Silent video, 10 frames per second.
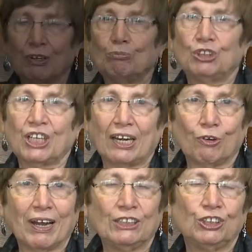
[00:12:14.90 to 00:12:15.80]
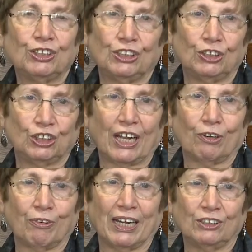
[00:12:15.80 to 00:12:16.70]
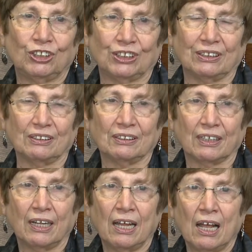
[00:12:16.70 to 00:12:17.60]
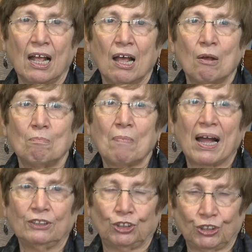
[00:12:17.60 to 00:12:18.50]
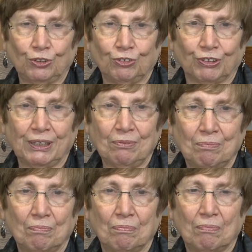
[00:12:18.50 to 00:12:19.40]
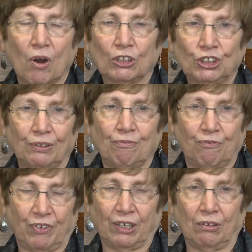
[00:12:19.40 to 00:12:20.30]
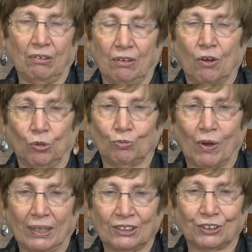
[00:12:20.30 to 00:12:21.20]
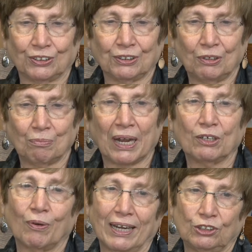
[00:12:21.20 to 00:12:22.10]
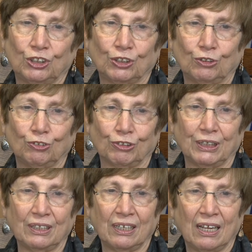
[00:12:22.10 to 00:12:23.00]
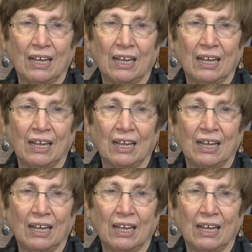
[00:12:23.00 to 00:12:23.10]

From generation to generation, my children, Marcia and Phil Goldwasser, my grandchildren,